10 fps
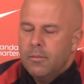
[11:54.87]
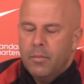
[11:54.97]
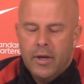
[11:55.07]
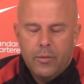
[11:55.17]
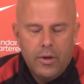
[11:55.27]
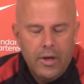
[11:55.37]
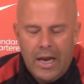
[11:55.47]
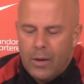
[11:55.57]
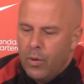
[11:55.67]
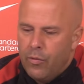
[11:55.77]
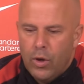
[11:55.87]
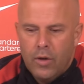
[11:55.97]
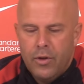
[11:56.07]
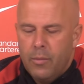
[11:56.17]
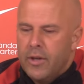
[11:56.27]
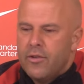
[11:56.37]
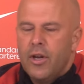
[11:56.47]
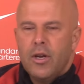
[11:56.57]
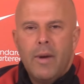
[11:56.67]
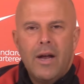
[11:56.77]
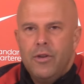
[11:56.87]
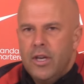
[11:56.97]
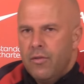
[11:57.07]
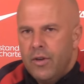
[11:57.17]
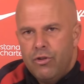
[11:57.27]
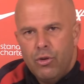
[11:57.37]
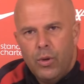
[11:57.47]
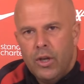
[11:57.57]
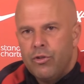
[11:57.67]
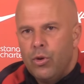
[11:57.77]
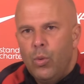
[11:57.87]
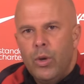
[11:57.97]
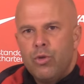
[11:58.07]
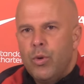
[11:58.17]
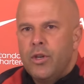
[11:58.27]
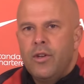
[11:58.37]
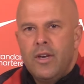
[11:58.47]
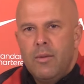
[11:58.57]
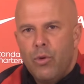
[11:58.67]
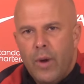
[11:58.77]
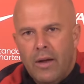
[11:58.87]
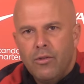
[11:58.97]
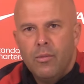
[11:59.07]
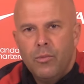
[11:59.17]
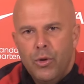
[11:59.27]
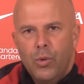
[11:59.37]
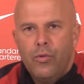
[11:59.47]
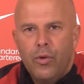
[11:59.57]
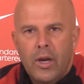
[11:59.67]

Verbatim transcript: But like with all of them, it's not about the individual. It's always what the team around them do for